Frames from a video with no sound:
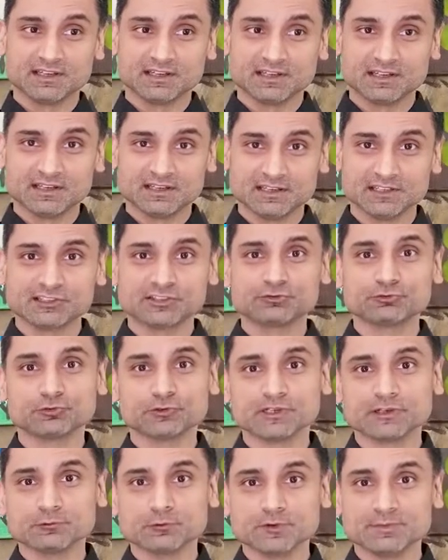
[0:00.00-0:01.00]
history
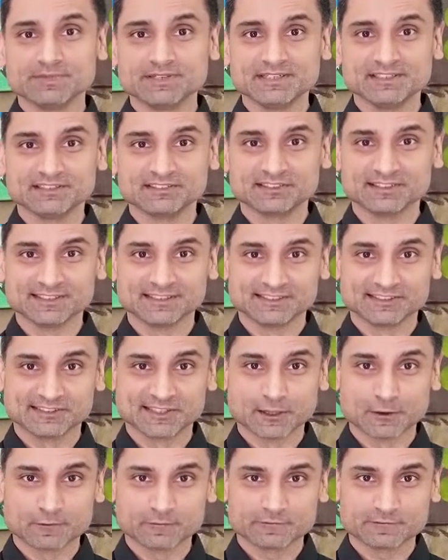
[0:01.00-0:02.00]
repeats
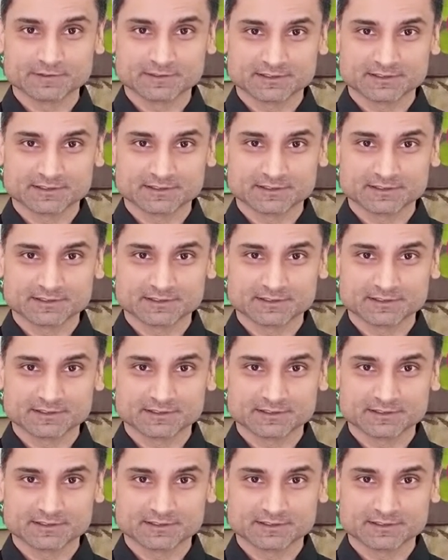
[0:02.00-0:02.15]
itself.